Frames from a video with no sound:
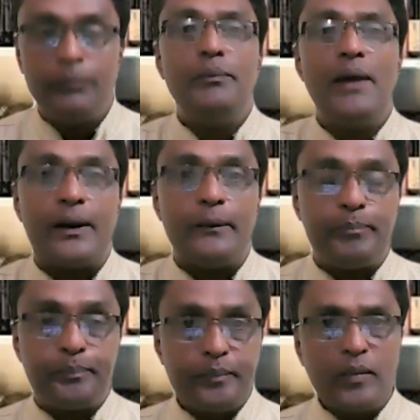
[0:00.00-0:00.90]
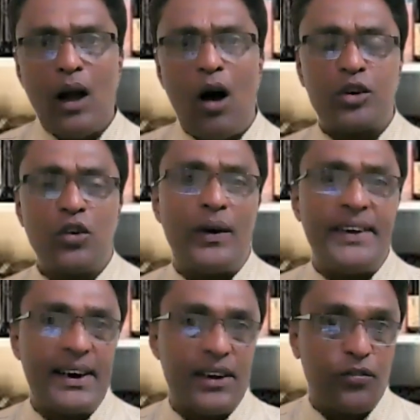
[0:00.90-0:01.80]
make out of 1
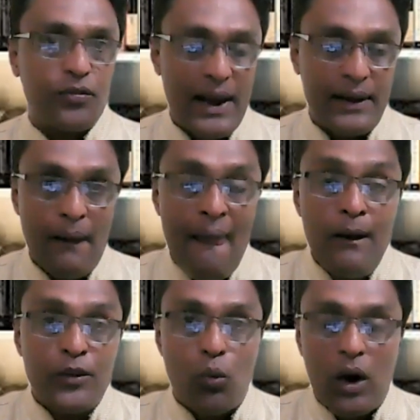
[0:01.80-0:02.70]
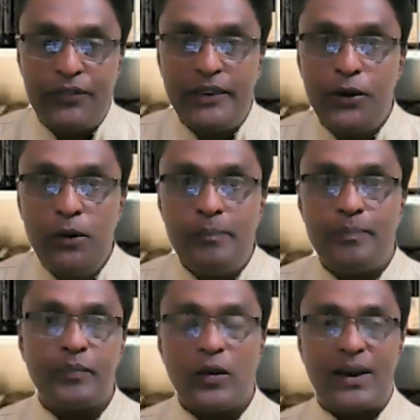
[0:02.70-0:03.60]
acre of land. So what will you do?
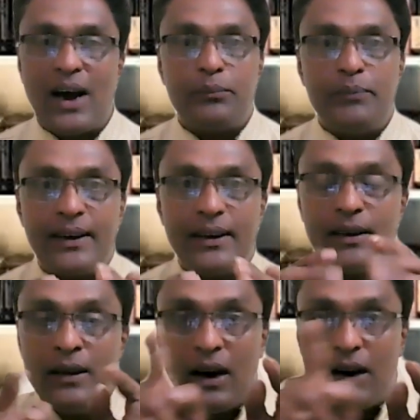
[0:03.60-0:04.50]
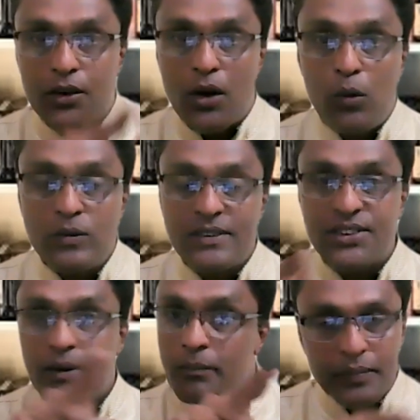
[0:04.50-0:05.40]
You can't make a round
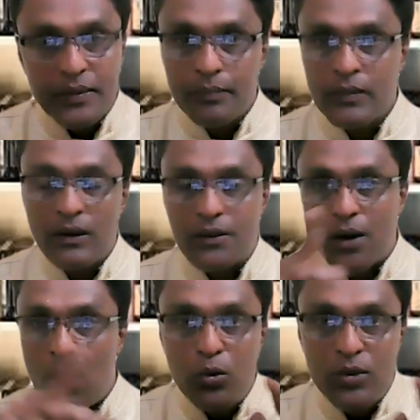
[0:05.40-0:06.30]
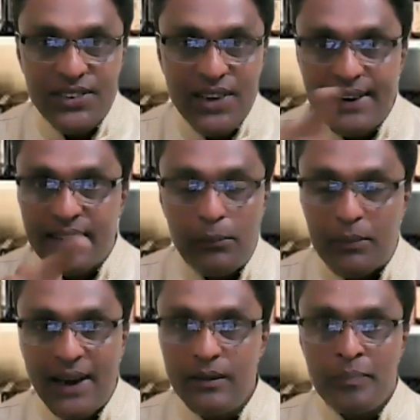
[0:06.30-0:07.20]
site, am I
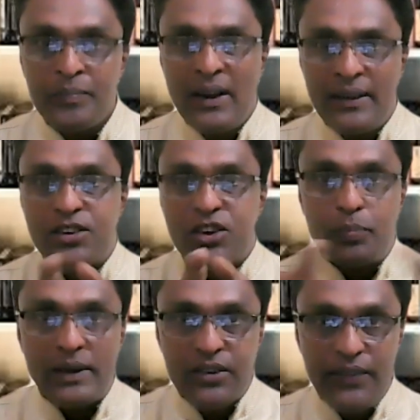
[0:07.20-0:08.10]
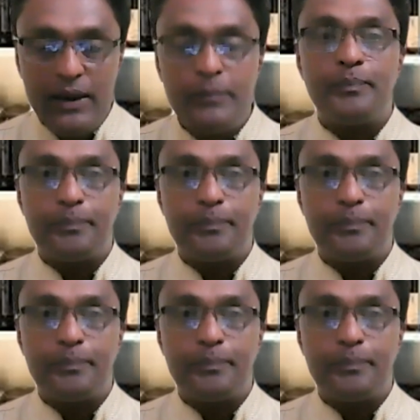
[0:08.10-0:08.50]
right? This is a specific